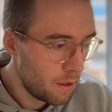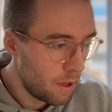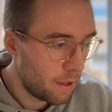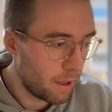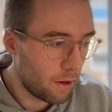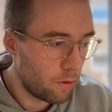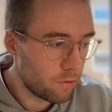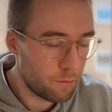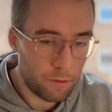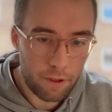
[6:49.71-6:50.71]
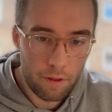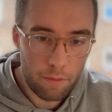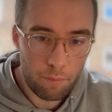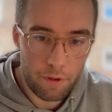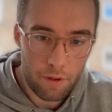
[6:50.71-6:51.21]
And they can also be
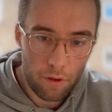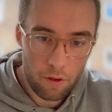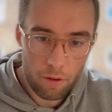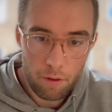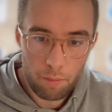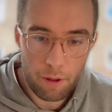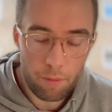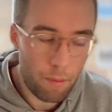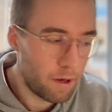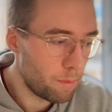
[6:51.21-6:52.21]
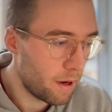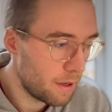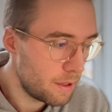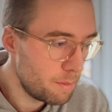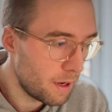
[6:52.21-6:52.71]
implemented by
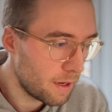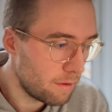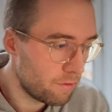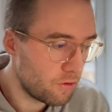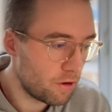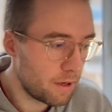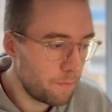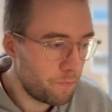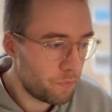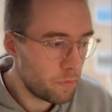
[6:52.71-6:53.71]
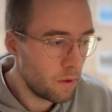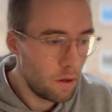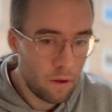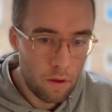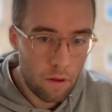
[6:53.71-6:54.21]
email and phishing
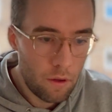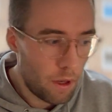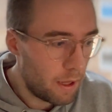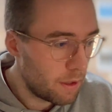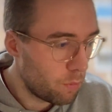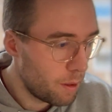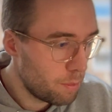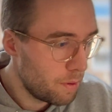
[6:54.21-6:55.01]
and the web.